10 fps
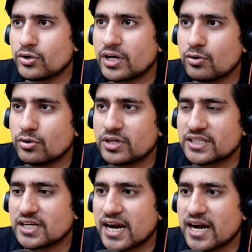you can go to
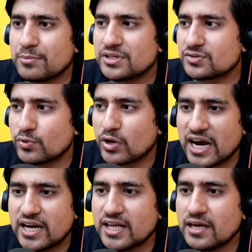Testing Academy and search for R
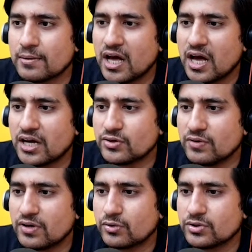T M and you
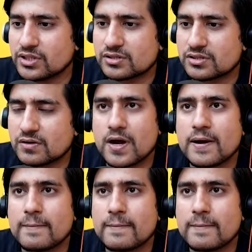will know this. Okay,